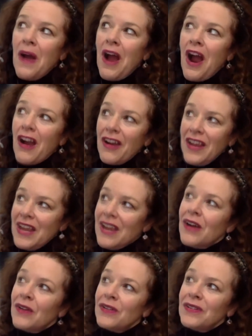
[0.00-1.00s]
our
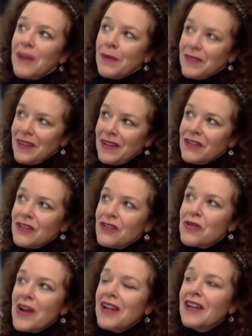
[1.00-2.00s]
ego steps in to
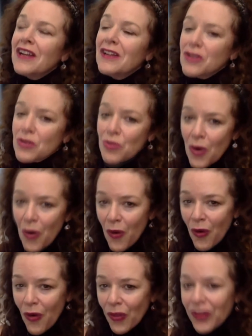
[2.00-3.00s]
try to
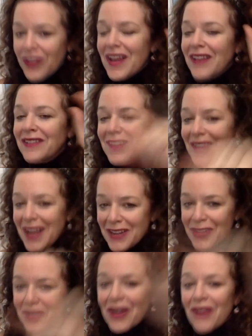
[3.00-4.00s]
control the
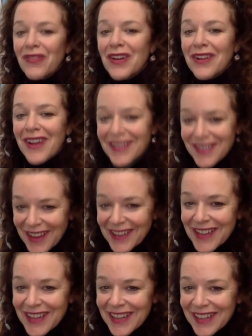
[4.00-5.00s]
destination of their
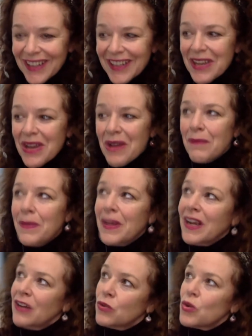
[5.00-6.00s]
identity,
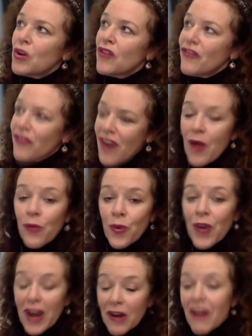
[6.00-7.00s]
because
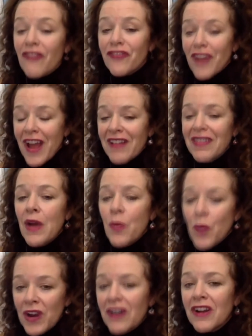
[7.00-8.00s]
we're afraid that
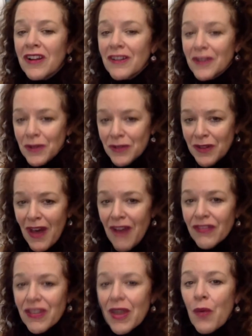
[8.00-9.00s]
we're going to lose
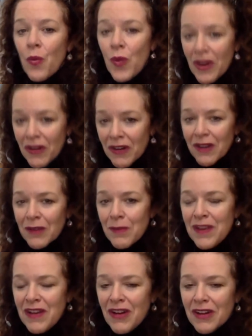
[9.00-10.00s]
love, that we're going to
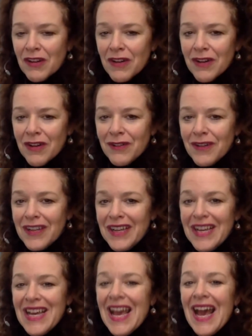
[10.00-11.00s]
be on our own.
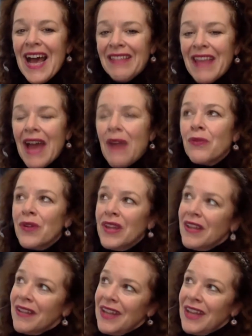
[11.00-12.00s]
And that
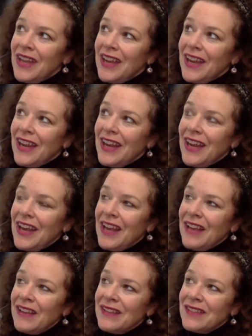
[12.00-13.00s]
really
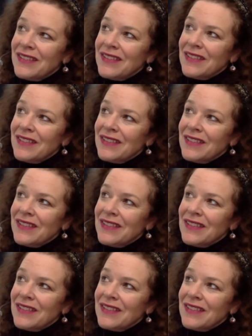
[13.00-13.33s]
is